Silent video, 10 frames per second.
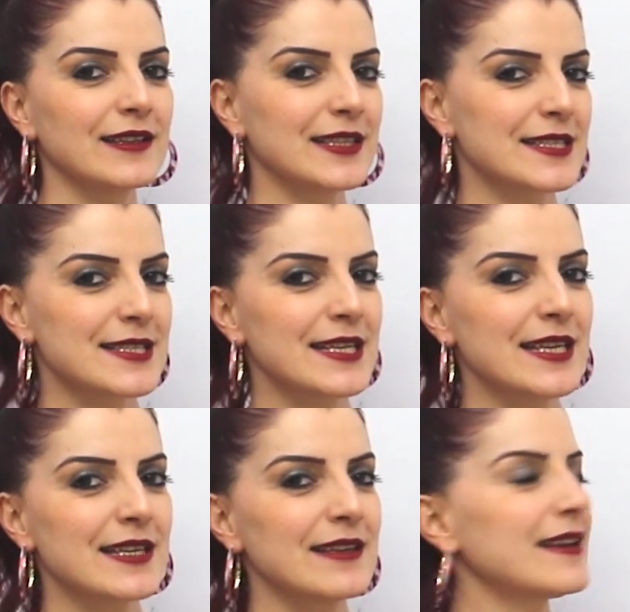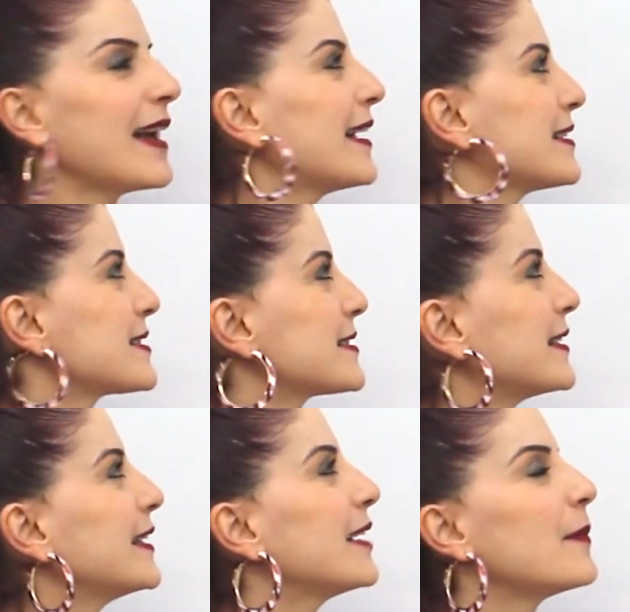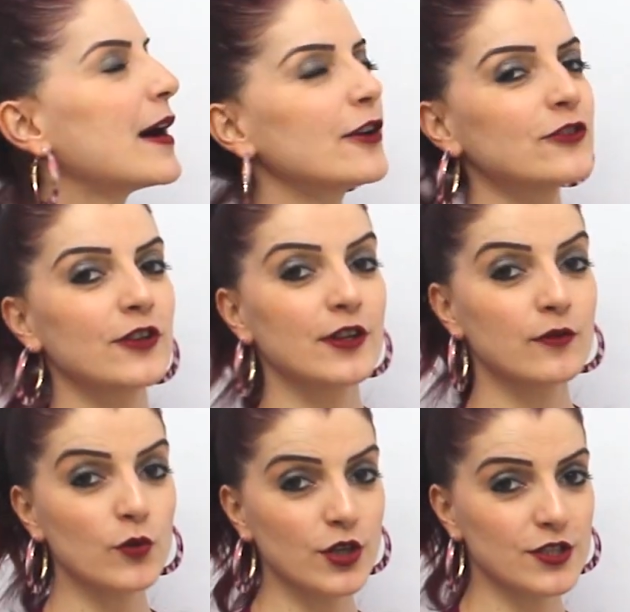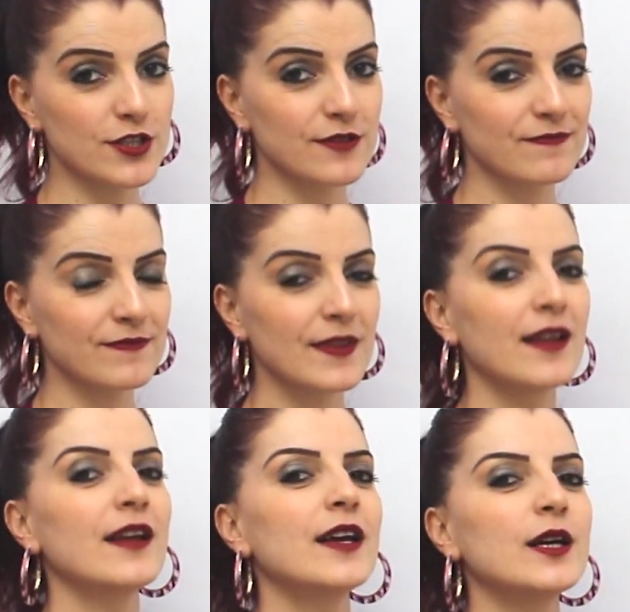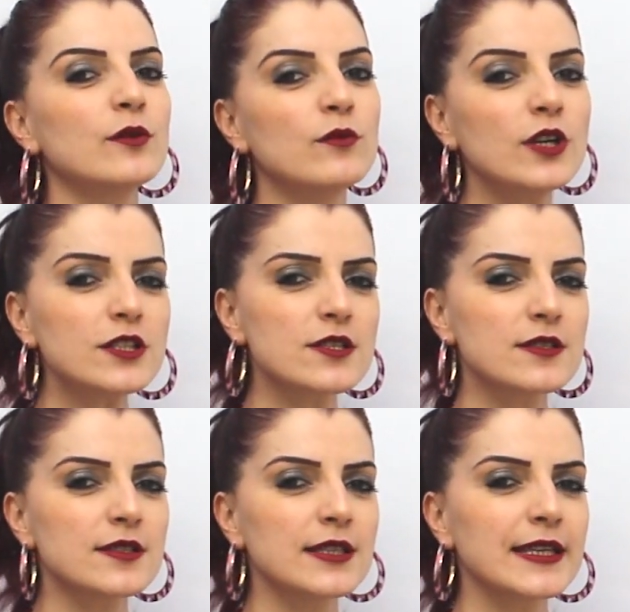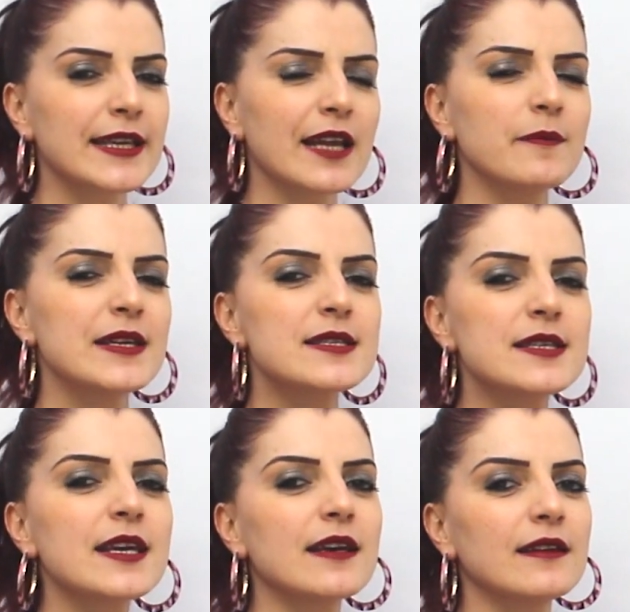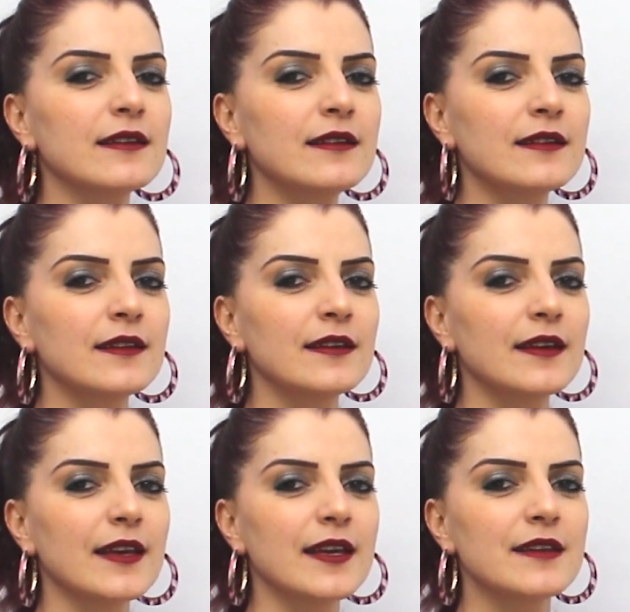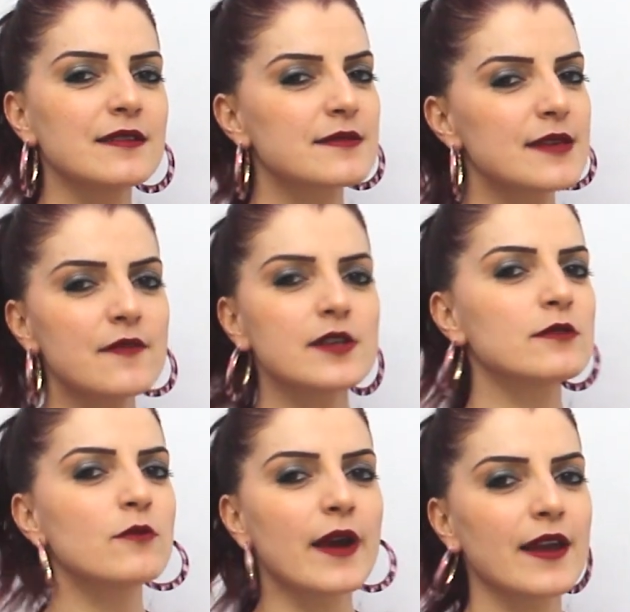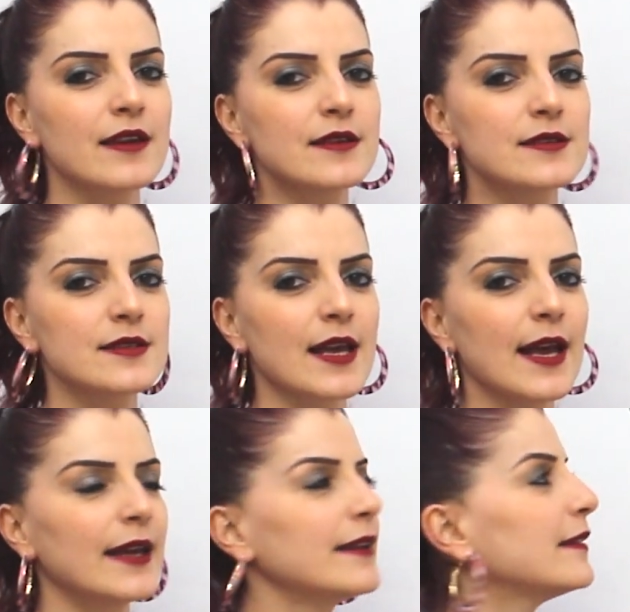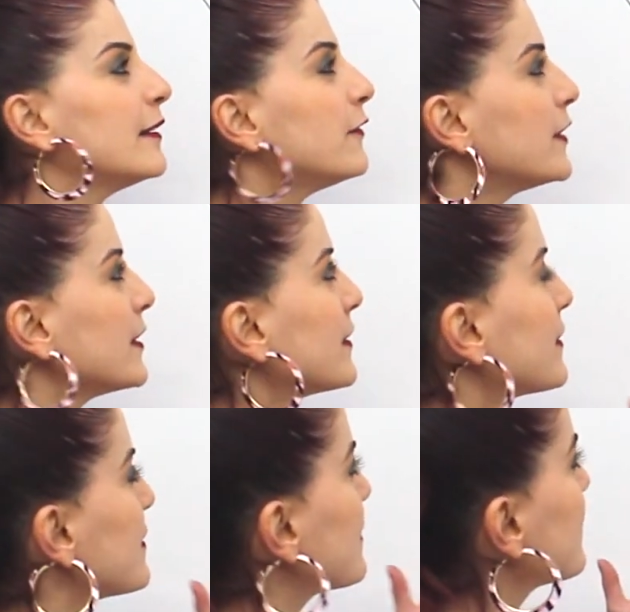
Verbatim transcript: let's see and study about woods. Woods can be seen in several ways and different